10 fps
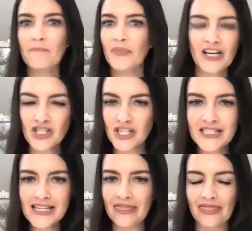I just
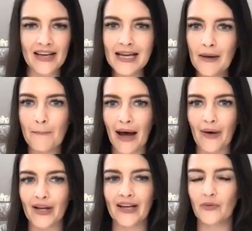didn't think
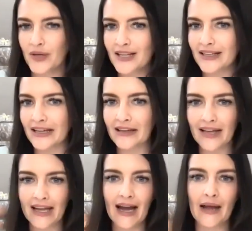about it really.
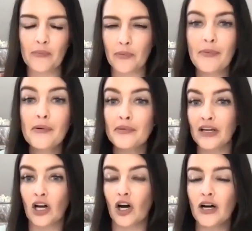Like, I
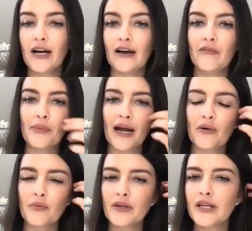probably could have, but I
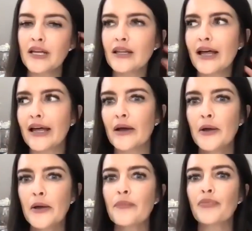really like,
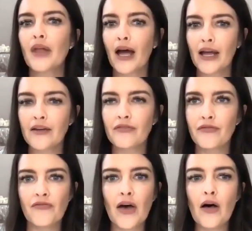I
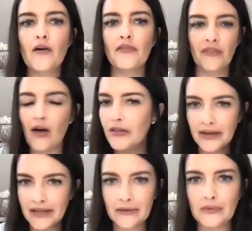felt
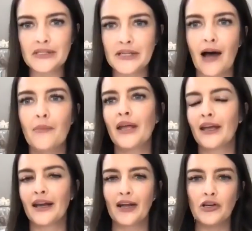like it was
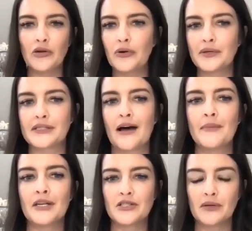coming and I knew it was
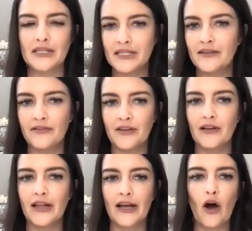coming. So I didn't feel
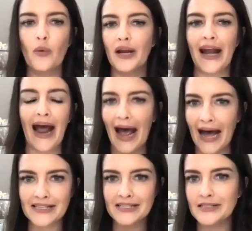like, oh, and it
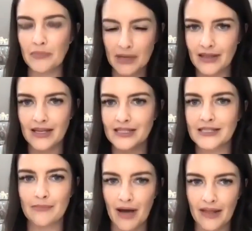has to be
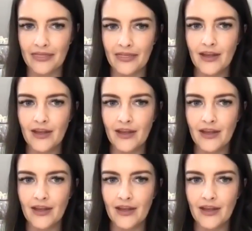this month.